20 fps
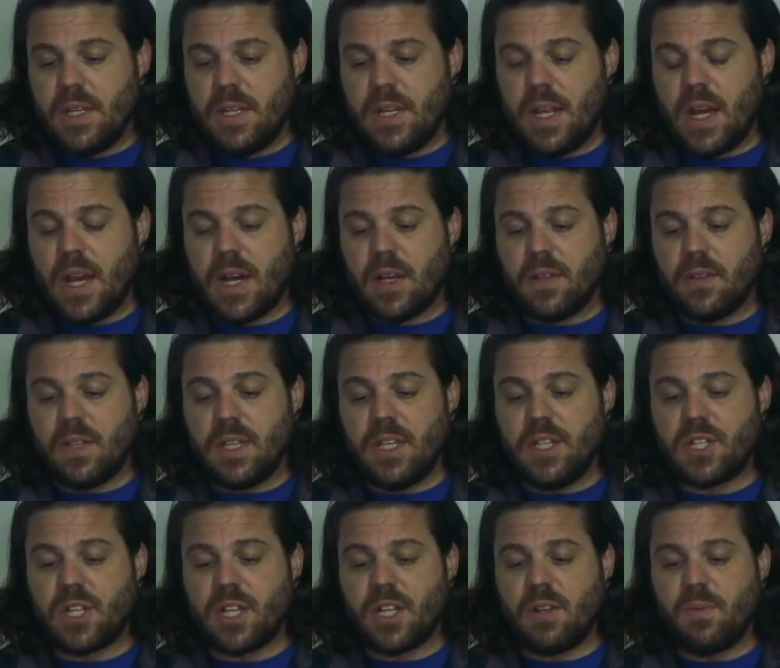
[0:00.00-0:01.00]
Now,
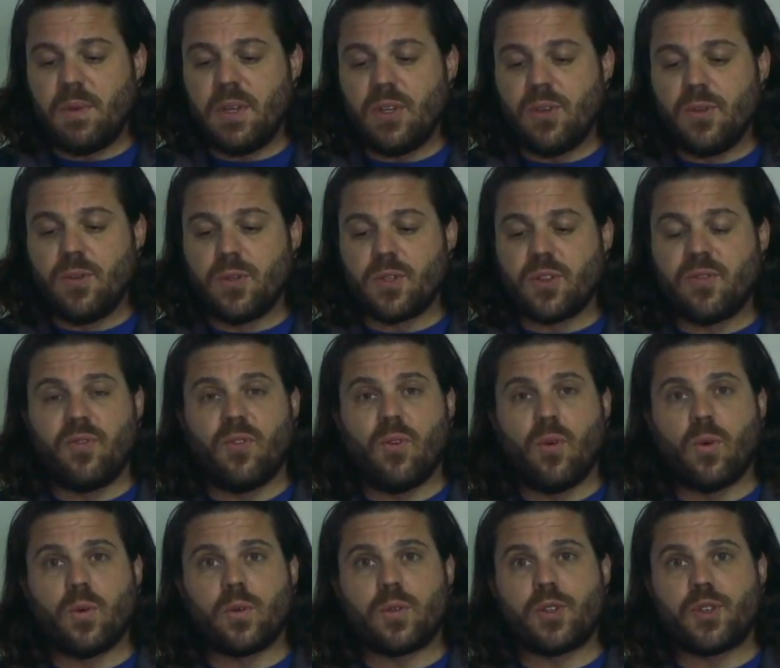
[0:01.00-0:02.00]
these are going to be used
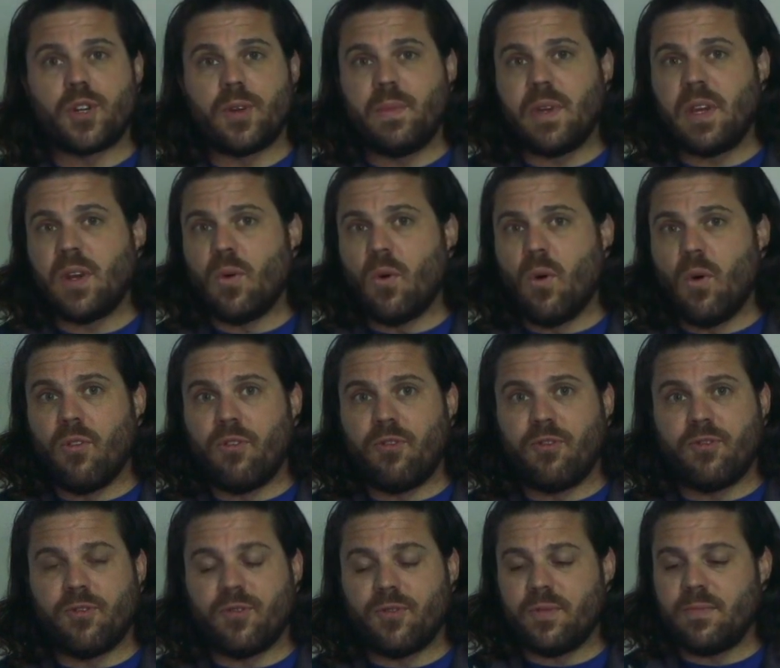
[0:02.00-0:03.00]
for trimming
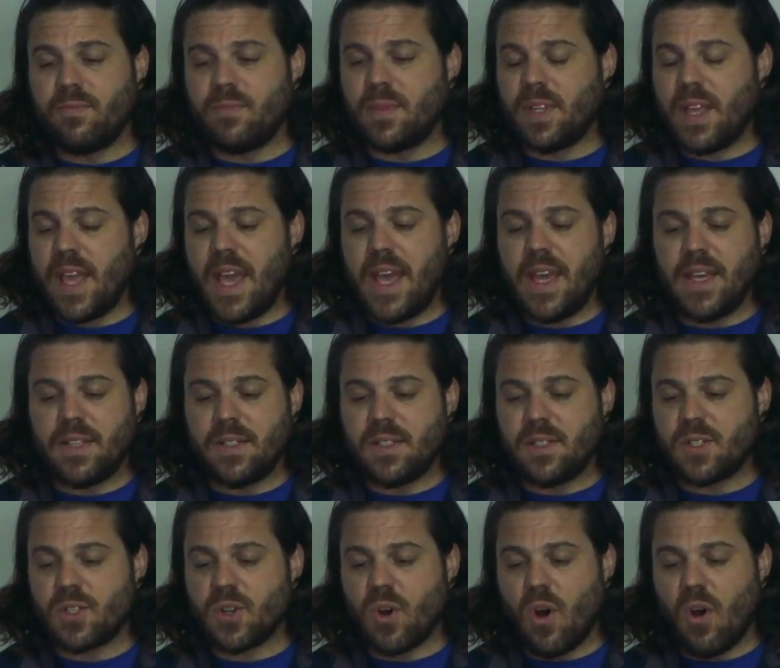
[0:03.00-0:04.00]
off the
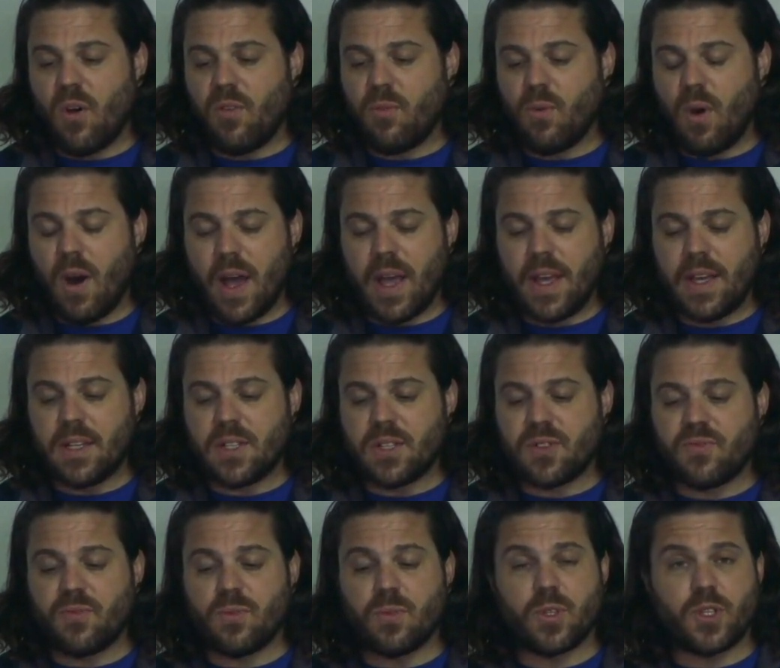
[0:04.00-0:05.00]
ends of wires,
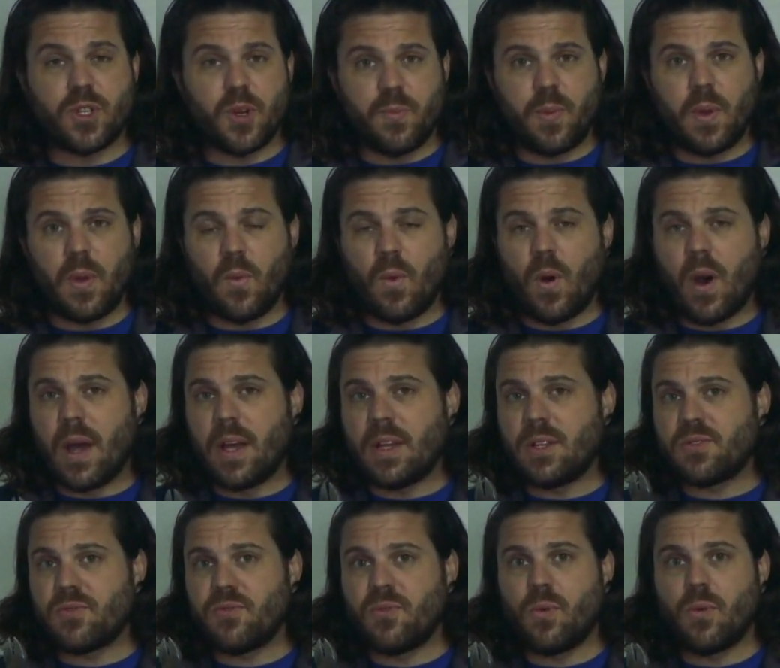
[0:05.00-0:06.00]
for stripping
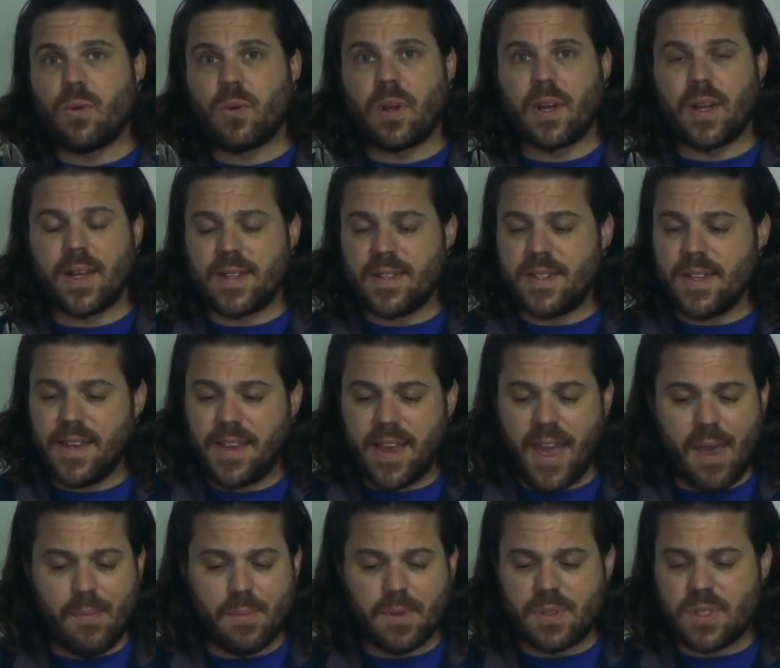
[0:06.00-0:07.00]
wires, for cutting
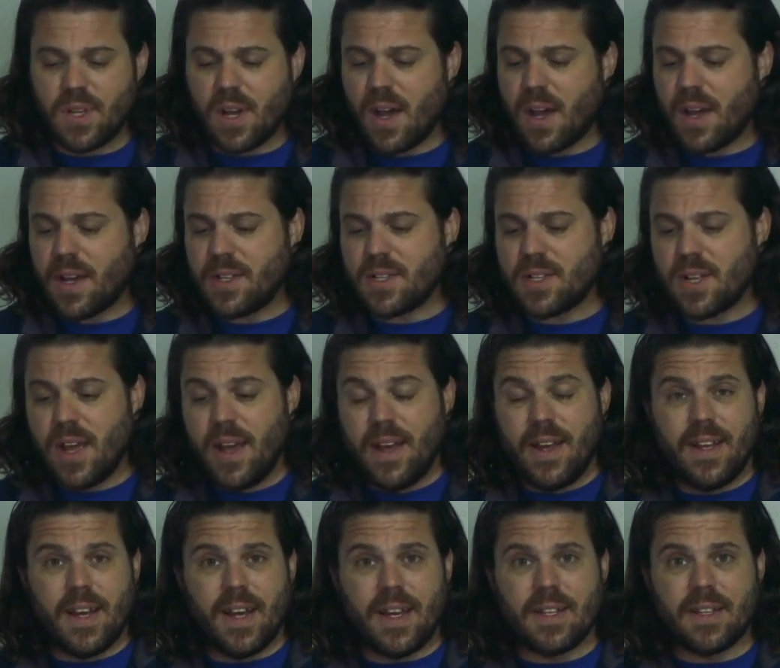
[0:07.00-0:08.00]
cable ties,
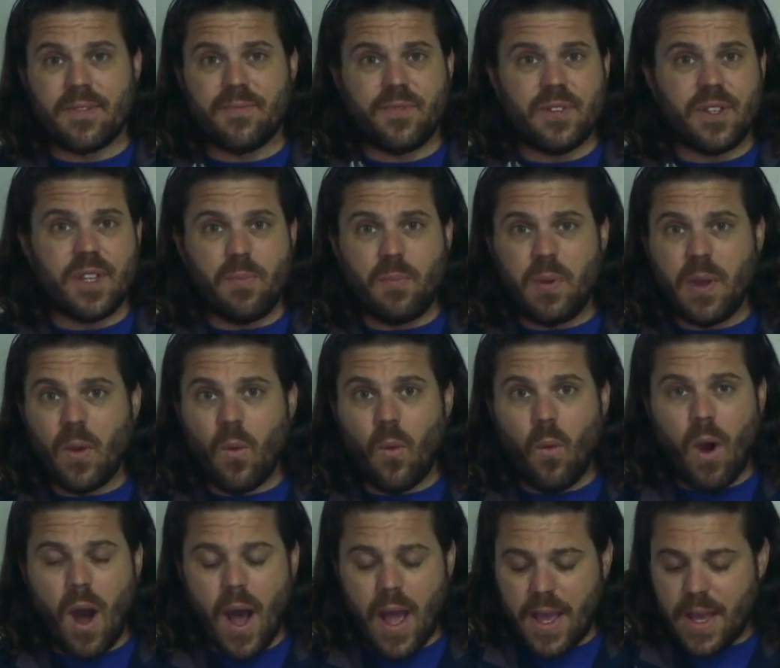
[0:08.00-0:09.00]
for nipping
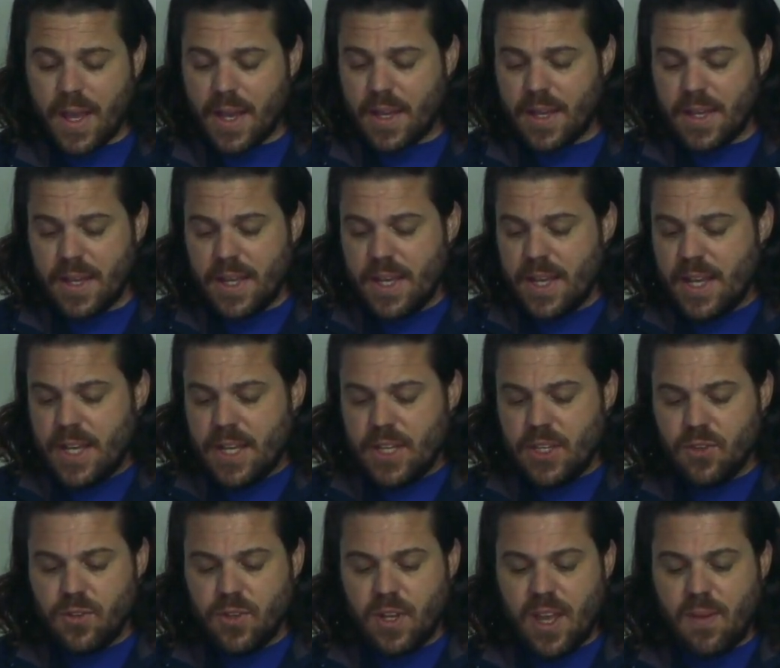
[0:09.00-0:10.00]
wire,
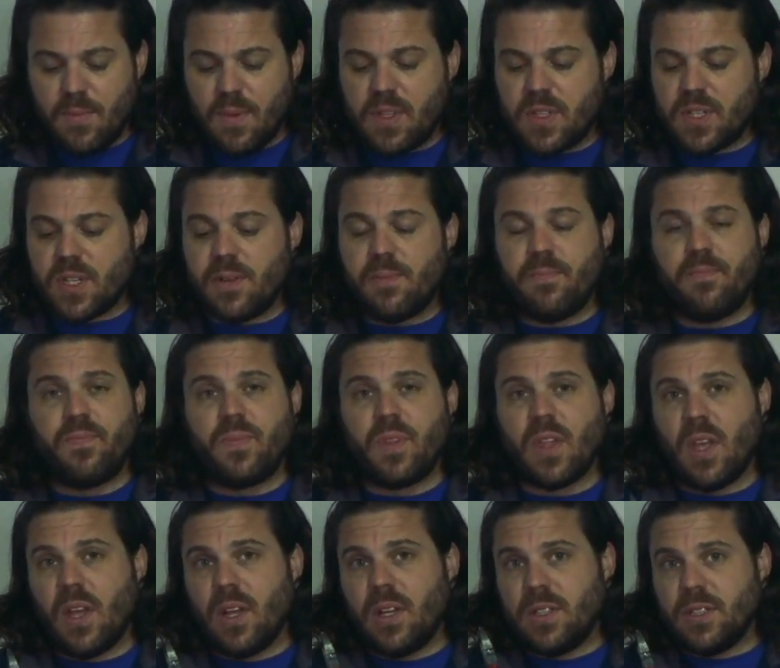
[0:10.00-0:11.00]
you name it.
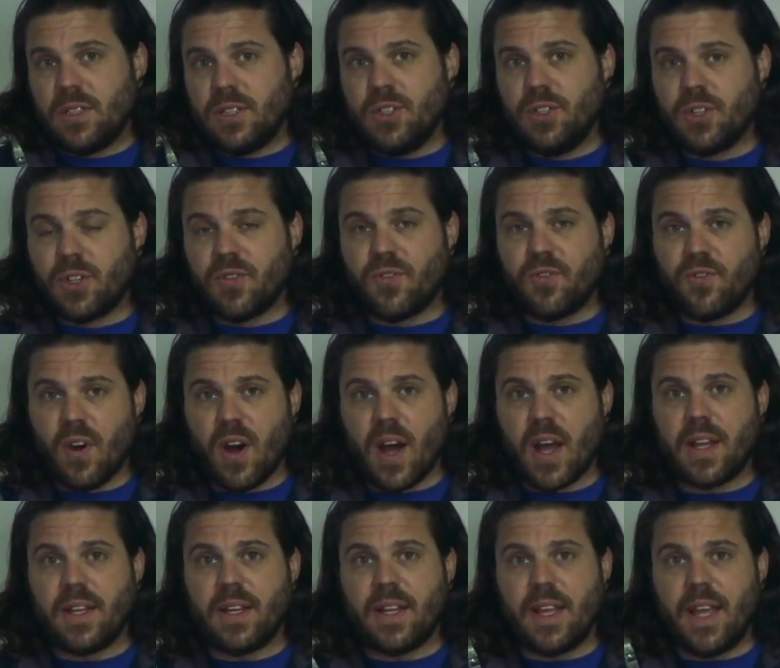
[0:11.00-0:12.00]
You could
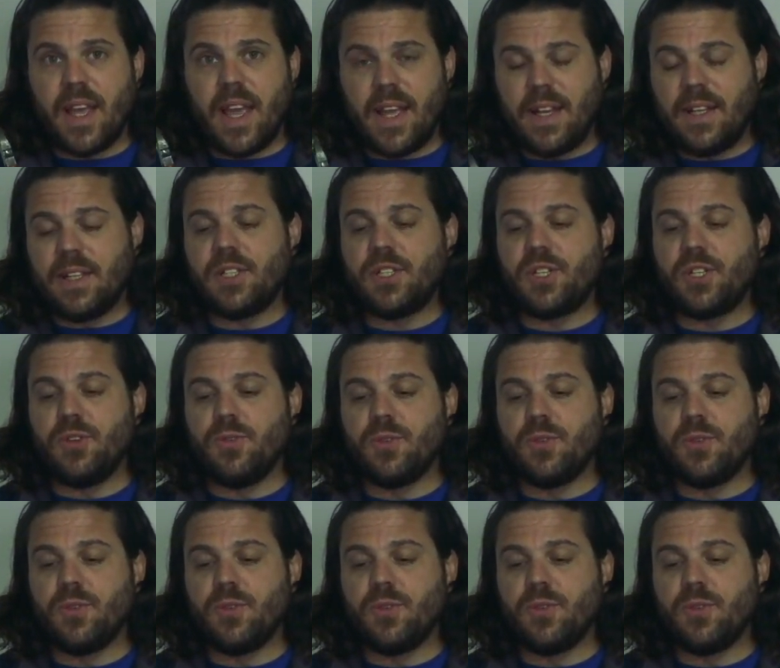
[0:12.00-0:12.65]
find endless